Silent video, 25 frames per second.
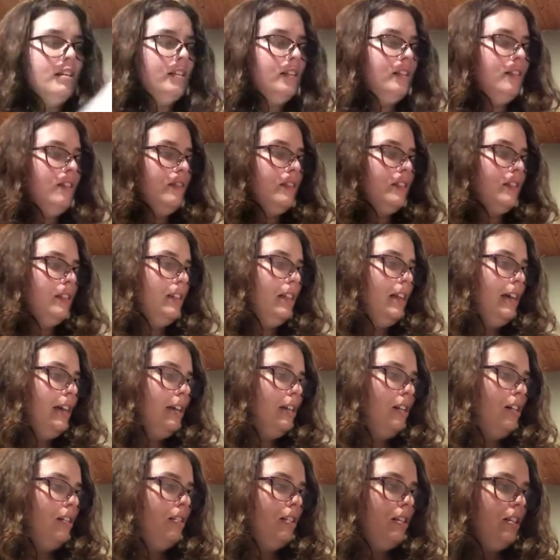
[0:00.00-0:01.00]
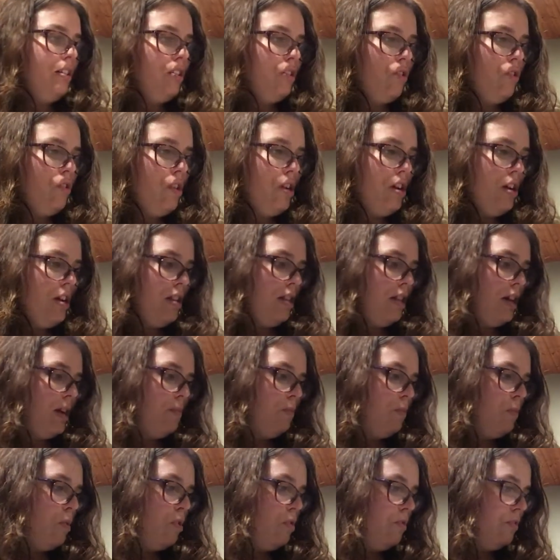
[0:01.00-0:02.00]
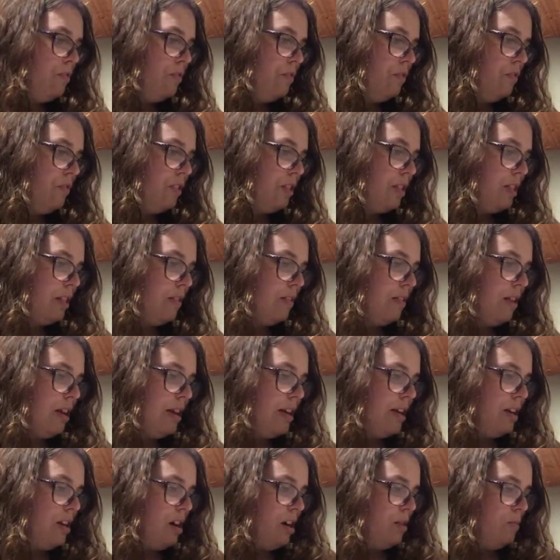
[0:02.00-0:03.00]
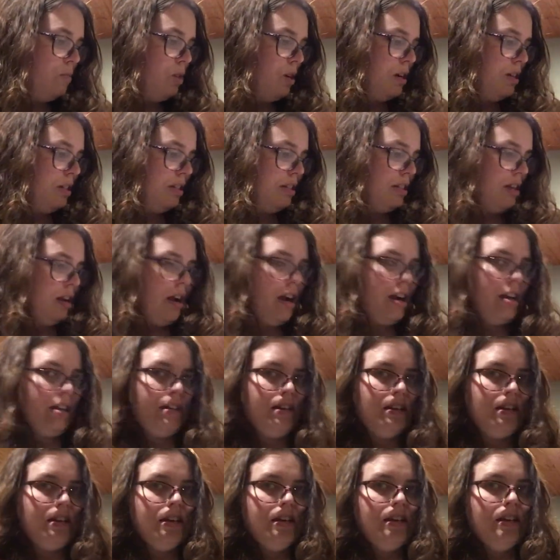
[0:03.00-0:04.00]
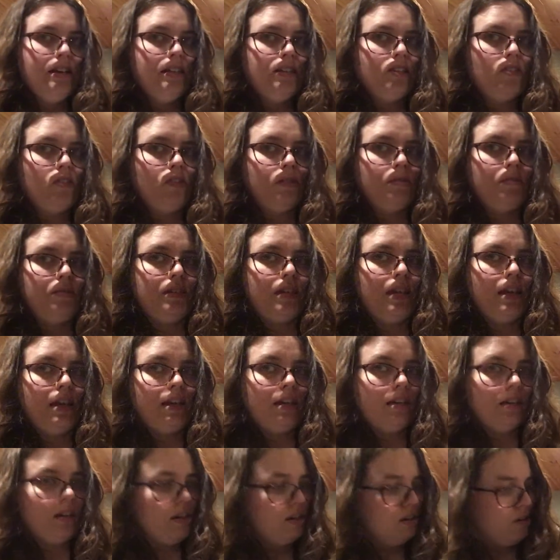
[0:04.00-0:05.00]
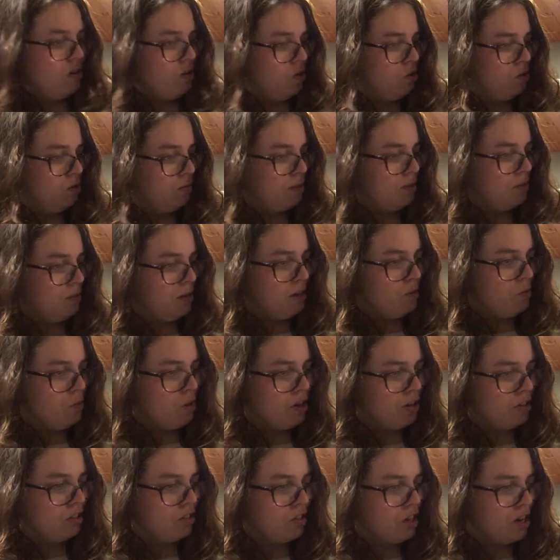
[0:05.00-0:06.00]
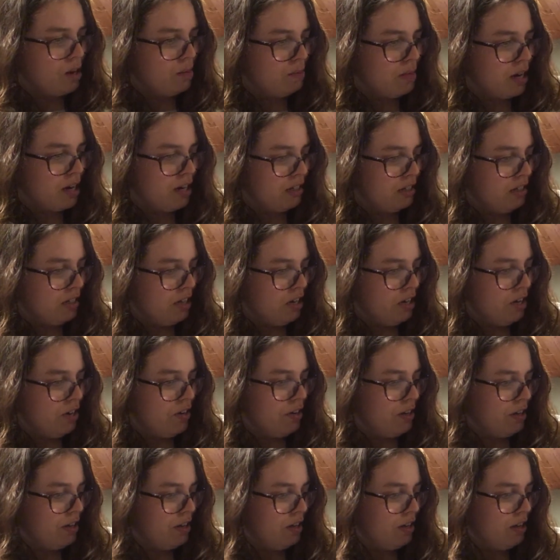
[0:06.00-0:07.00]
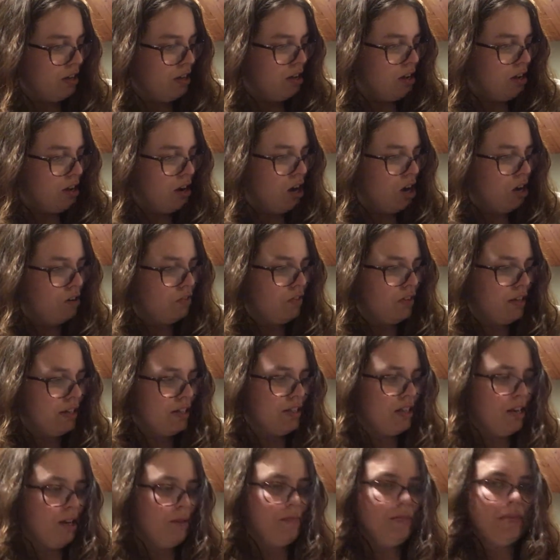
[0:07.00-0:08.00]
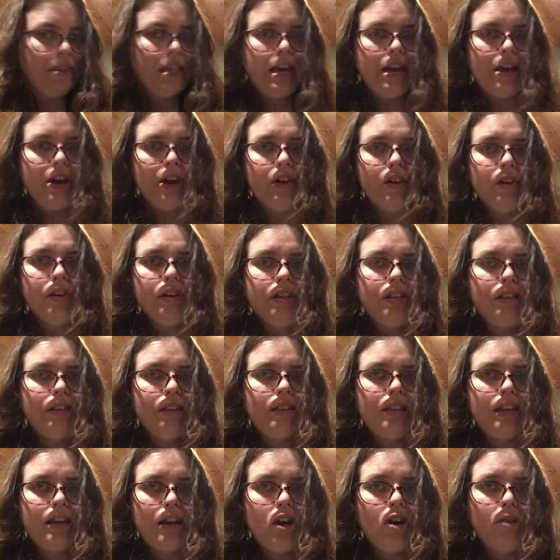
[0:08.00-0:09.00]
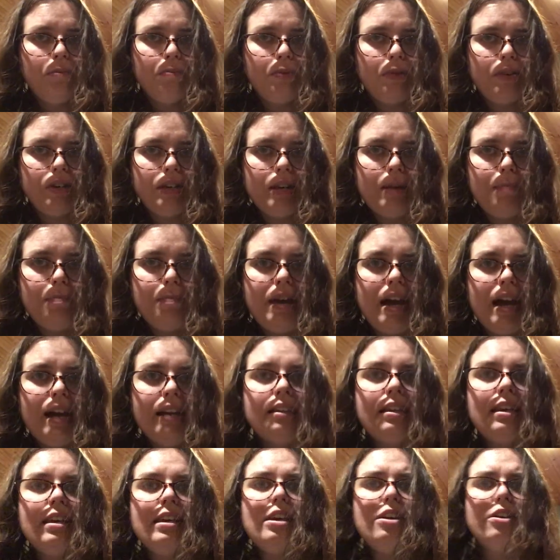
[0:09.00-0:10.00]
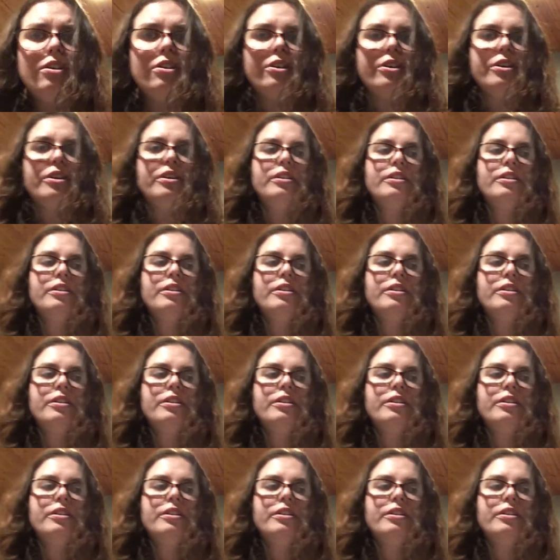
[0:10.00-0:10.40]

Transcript: "there's a light on this tree that won't light on one side, so I'm taking it home to my workshop, my dear. I'll fix it up there, then I'll bring it back here."